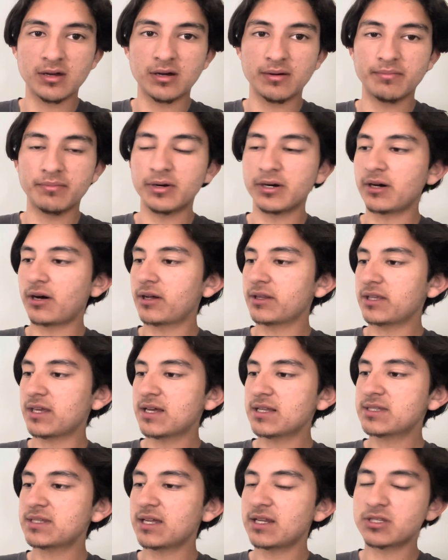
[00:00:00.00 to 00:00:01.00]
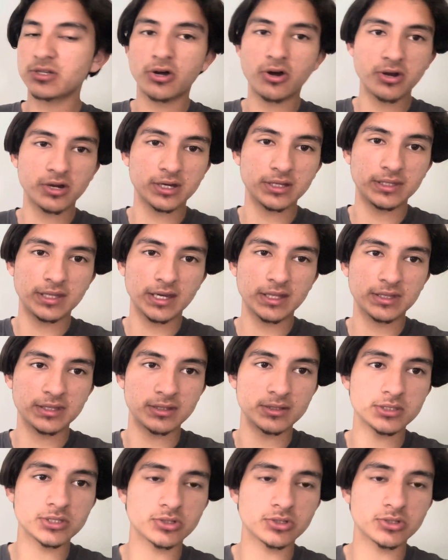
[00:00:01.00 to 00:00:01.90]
But on the inside, it's all connected.